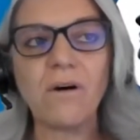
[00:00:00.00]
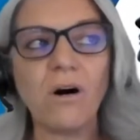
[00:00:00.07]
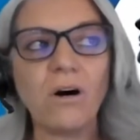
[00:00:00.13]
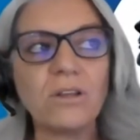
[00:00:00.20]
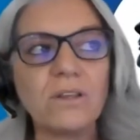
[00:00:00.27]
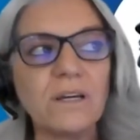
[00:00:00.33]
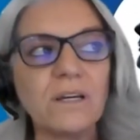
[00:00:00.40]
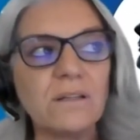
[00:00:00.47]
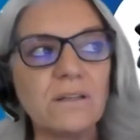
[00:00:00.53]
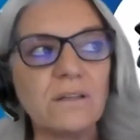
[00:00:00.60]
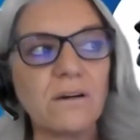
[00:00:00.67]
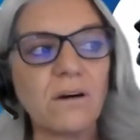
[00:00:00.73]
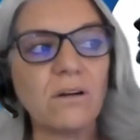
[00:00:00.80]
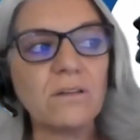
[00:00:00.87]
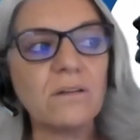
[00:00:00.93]
under
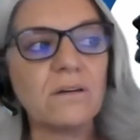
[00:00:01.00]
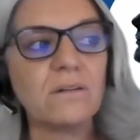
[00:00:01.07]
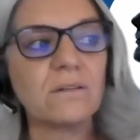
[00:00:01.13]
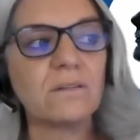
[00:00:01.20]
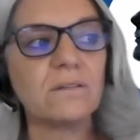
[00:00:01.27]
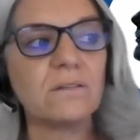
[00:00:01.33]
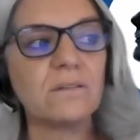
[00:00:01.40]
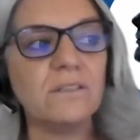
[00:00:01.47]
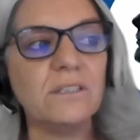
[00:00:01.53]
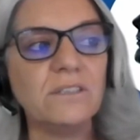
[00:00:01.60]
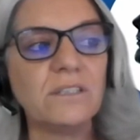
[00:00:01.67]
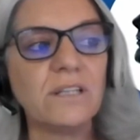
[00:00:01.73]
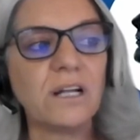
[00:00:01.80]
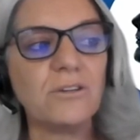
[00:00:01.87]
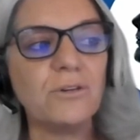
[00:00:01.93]
the
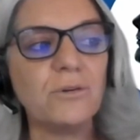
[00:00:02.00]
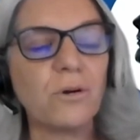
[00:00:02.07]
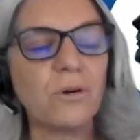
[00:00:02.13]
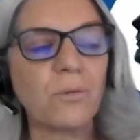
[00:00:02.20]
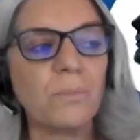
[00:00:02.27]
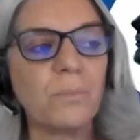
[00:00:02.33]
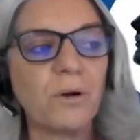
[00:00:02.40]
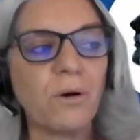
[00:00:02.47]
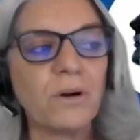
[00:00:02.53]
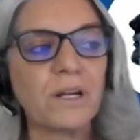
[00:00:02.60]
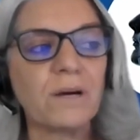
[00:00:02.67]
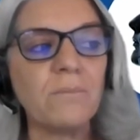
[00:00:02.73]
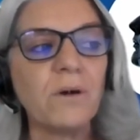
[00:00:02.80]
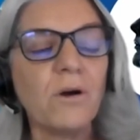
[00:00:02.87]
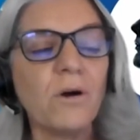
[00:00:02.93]
Digital Europe
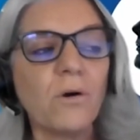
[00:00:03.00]
program